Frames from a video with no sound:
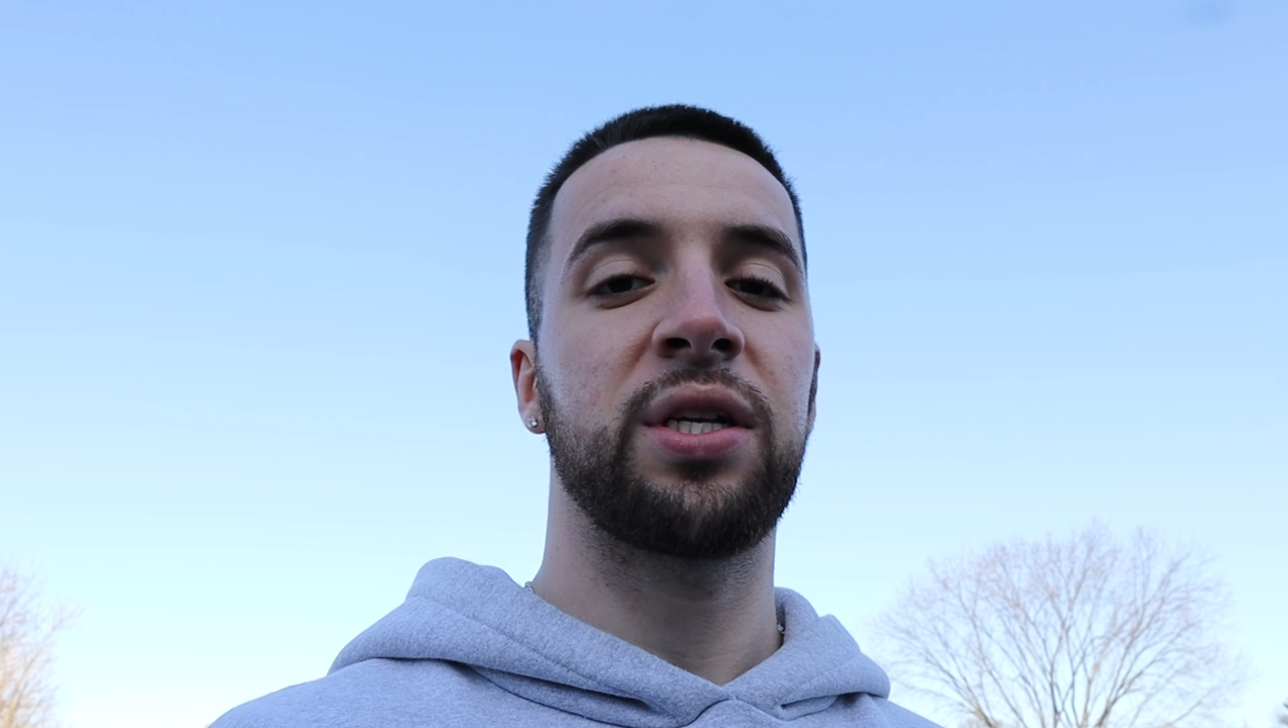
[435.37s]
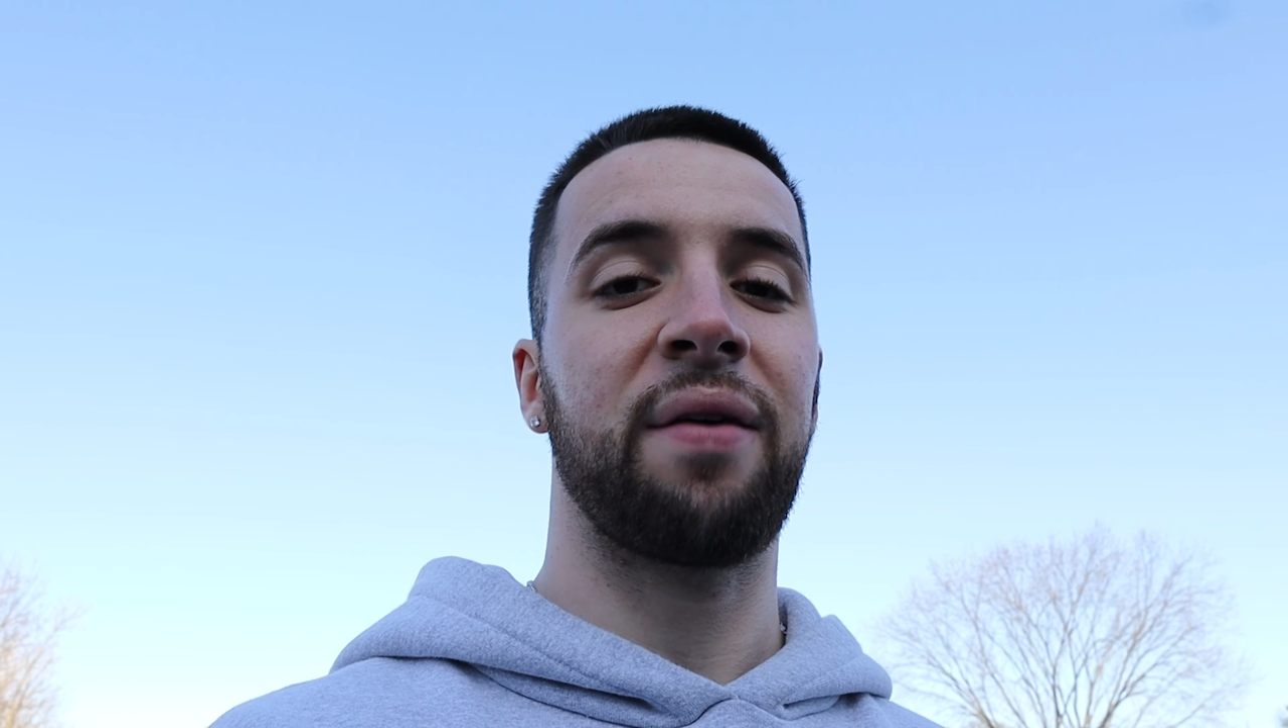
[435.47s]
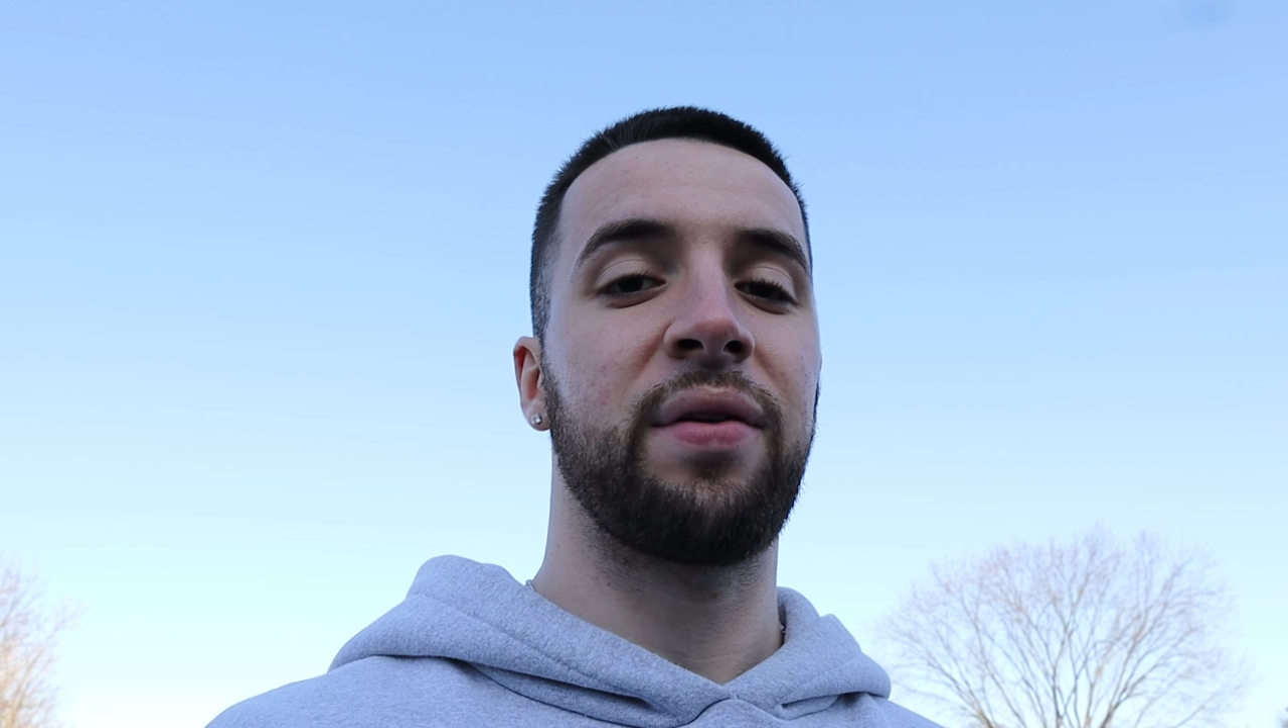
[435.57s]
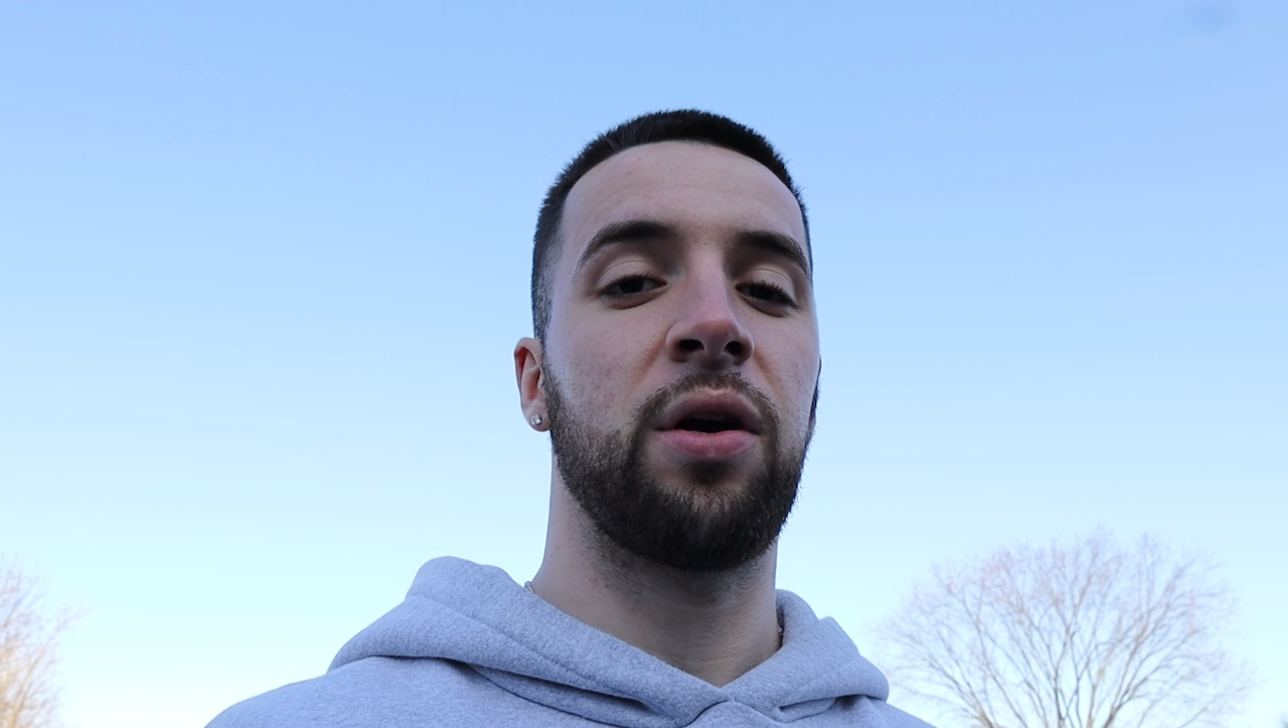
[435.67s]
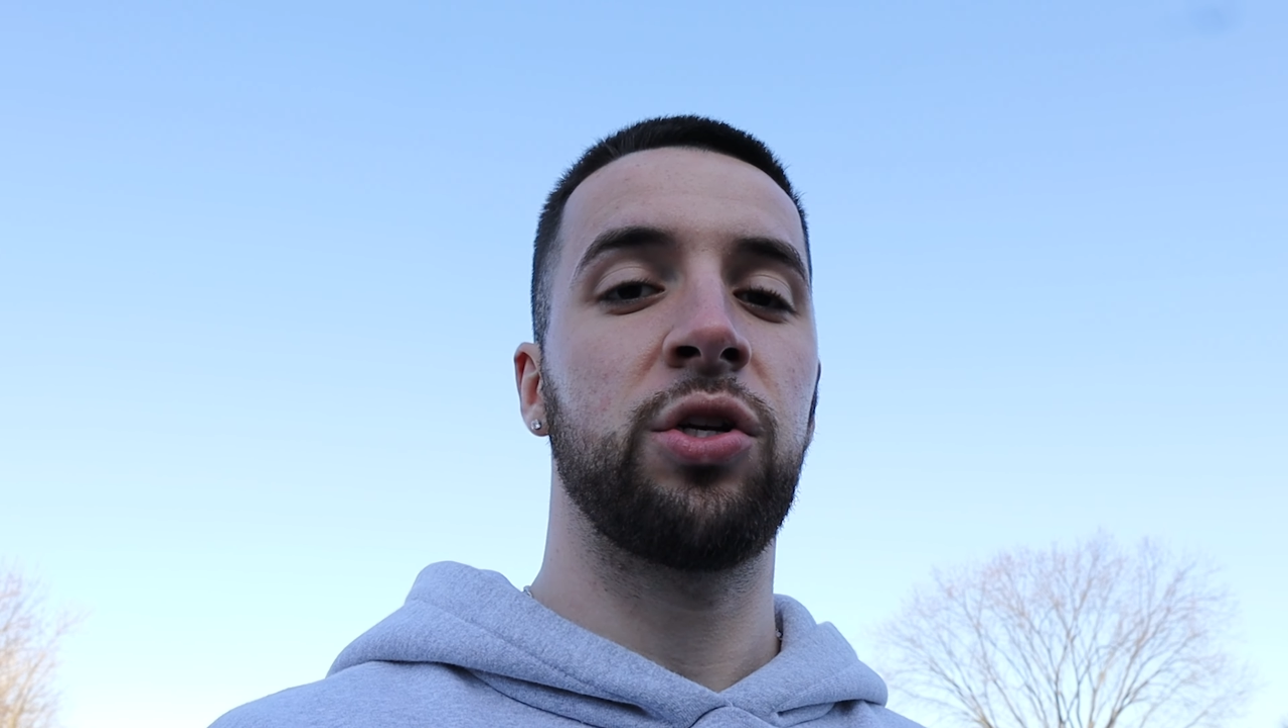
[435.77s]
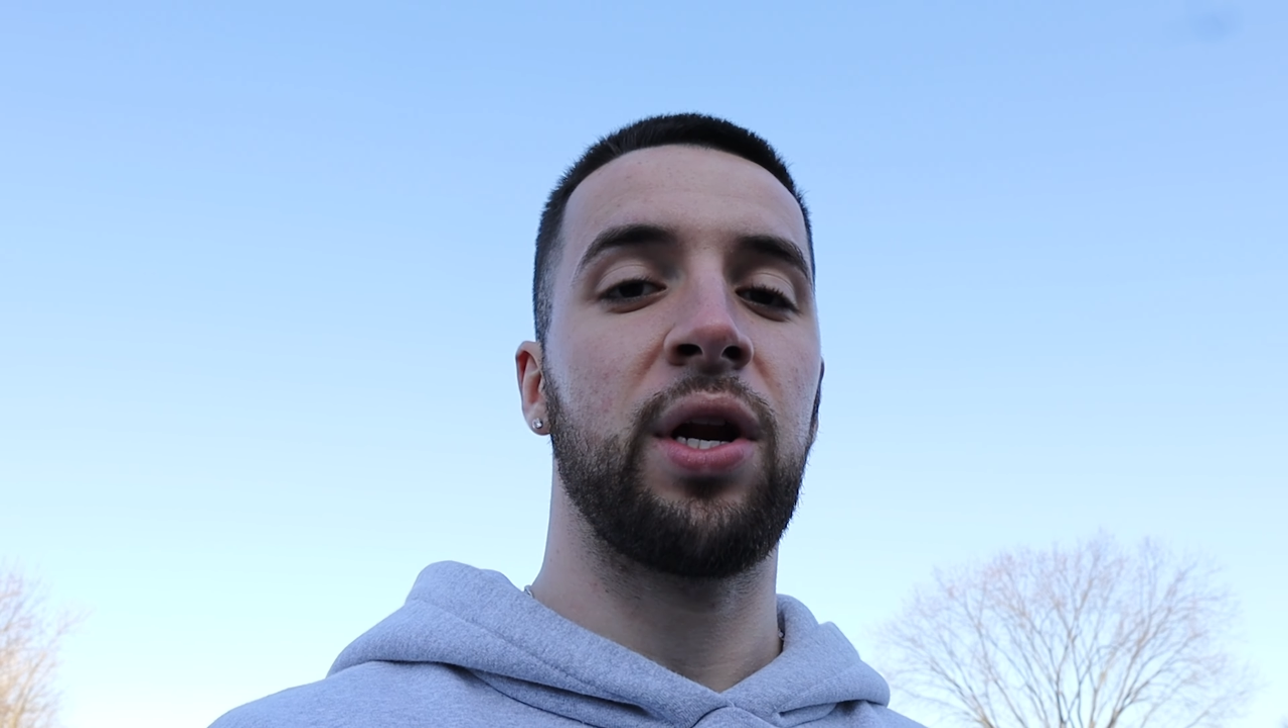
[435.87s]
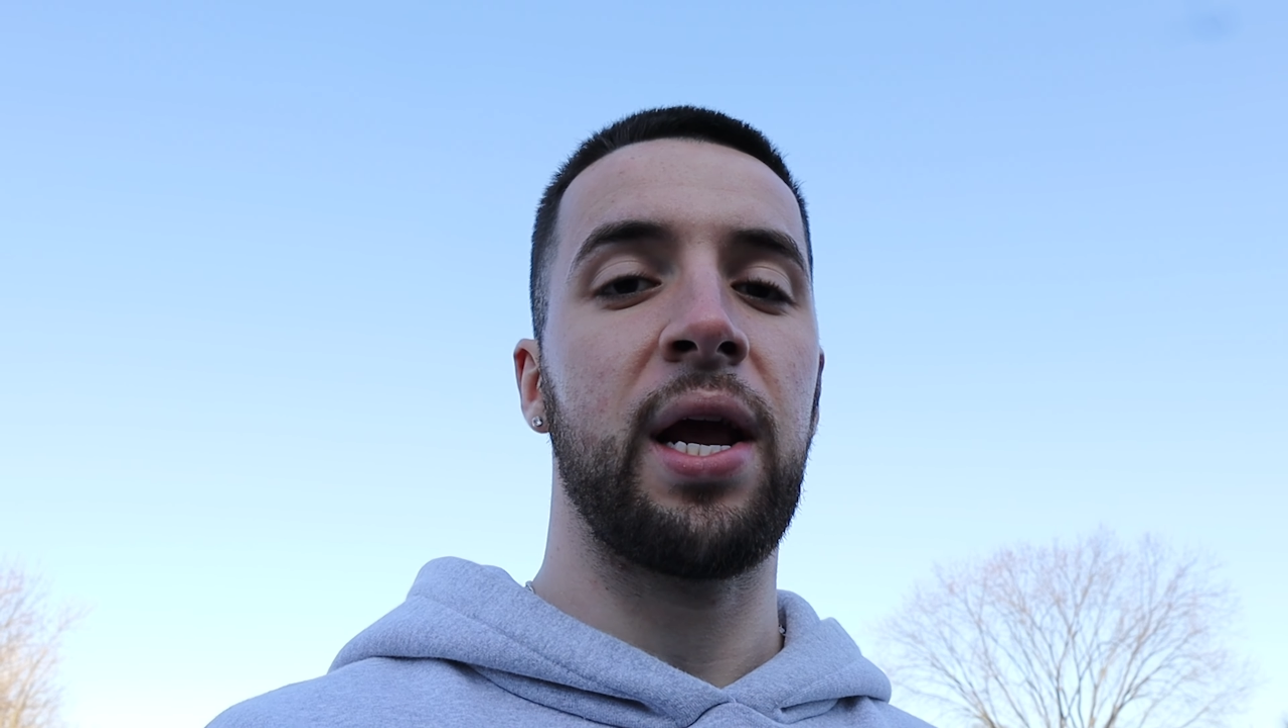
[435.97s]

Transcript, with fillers: 700,